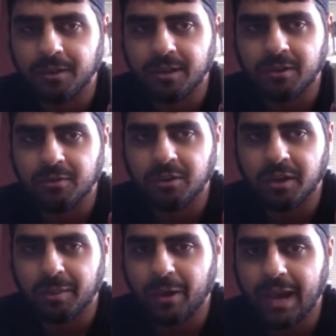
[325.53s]
It'll look
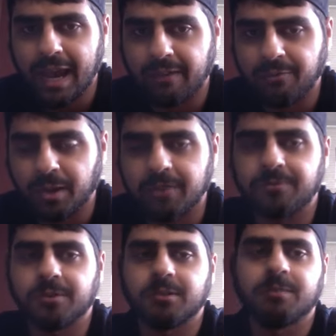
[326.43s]
about halfway
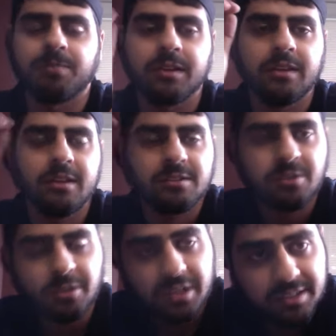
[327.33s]
full.
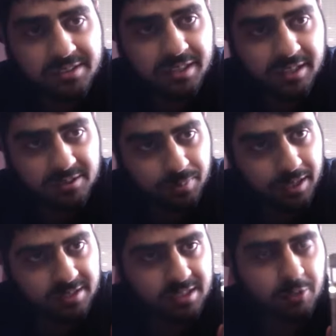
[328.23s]
So there is dead
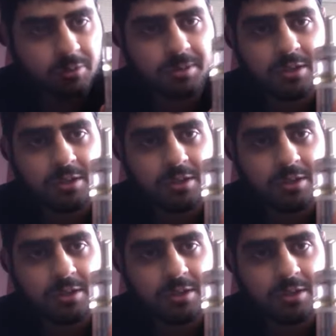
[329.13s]
space. It would be